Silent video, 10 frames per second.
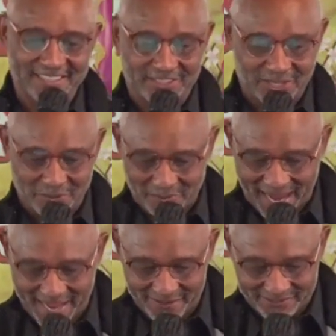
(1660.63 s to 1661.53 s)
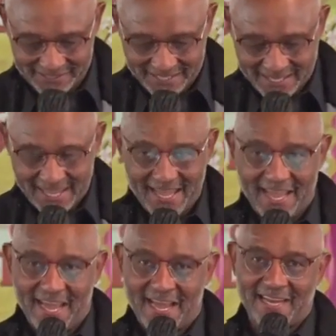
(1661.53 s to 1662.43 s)
around.
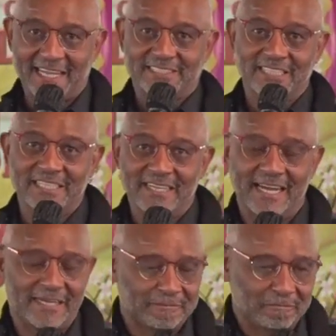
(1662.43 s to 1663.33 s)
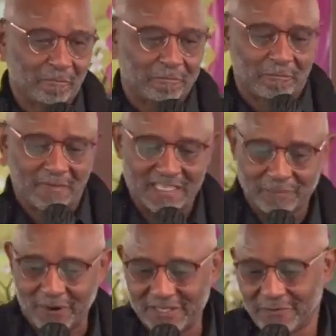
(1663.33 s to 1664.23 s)
And I tell you, uh, as part
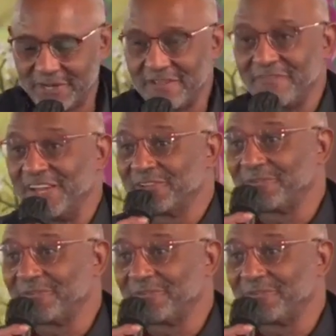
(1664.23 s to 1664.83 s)
of Greater Faith Grace